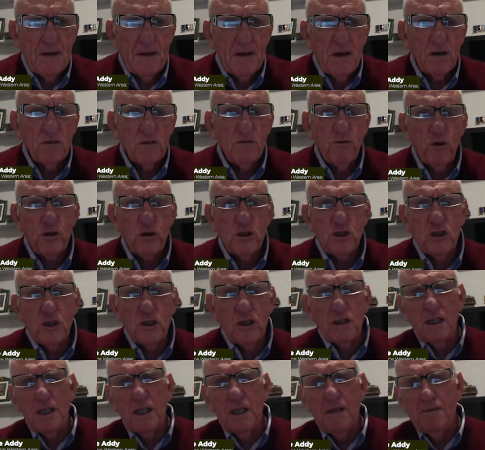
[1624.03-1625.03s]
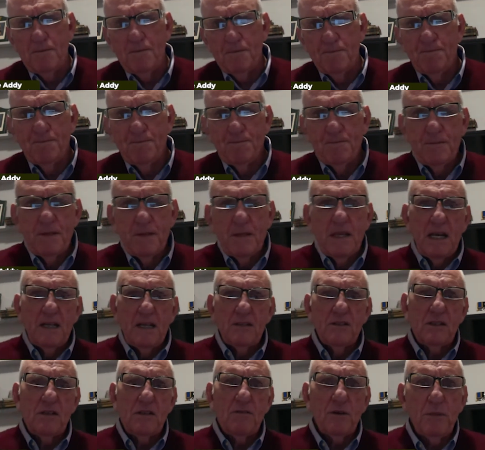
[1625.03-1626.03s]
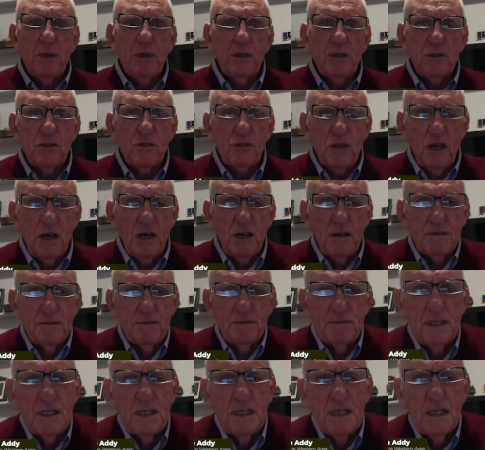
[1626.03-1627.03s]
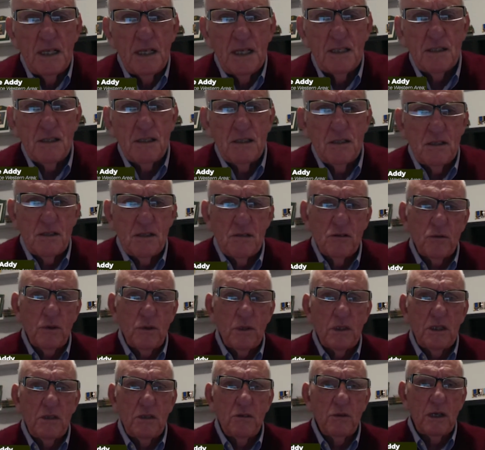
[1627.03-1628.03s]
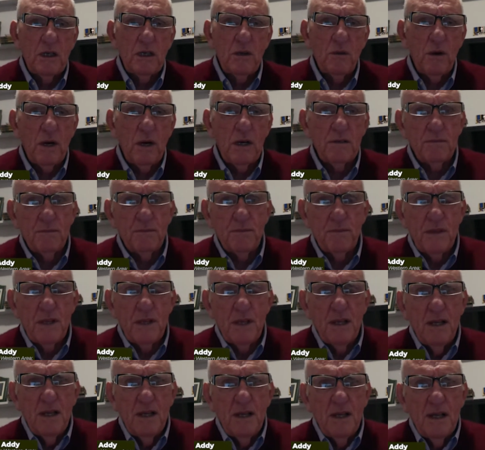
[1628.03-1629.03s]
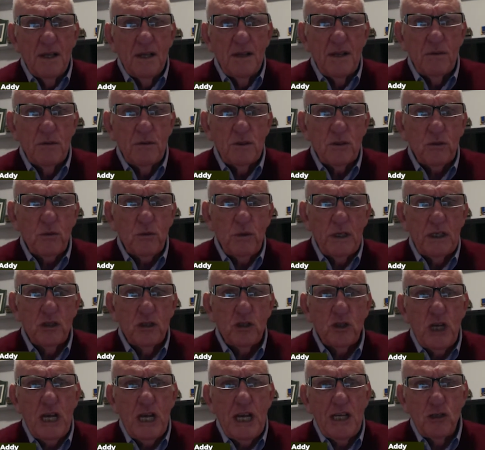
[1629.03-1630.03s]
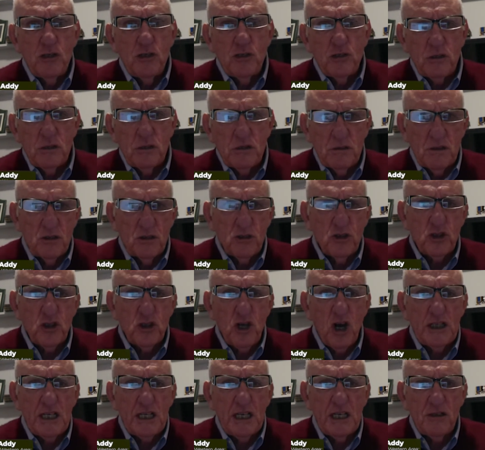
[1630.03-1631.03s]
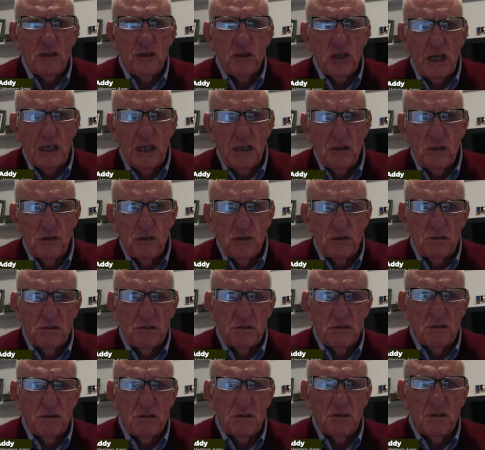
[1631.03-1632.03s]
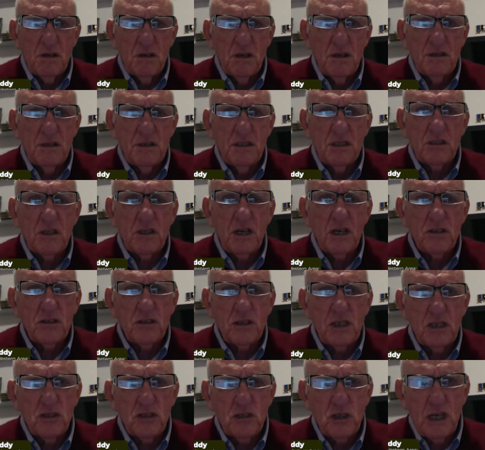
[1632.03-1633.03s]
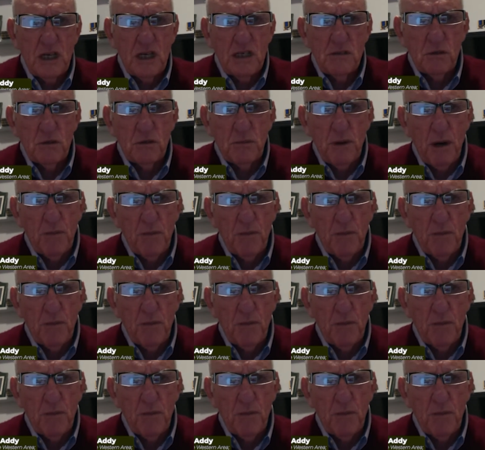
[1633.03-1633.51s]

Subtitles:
Unfortunately, as everyone saw in 2021, there was quite a change, a shocking change, a disgusting change from our